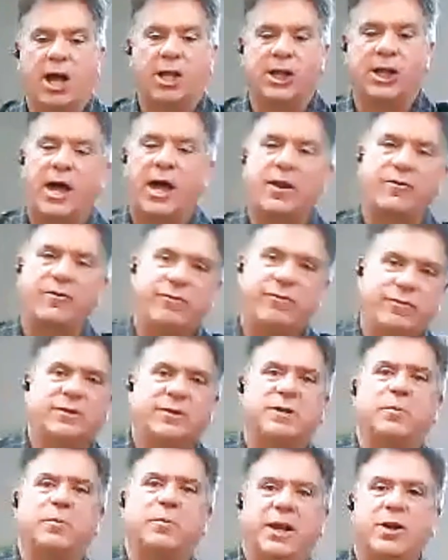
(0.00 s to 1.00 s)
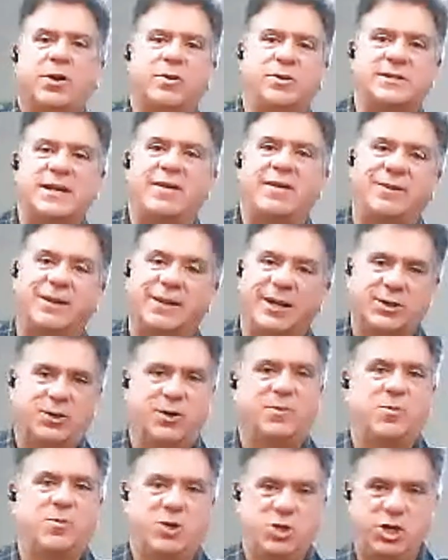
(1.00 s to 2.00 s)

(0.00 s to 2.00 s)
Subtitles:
A lot of competitors have electric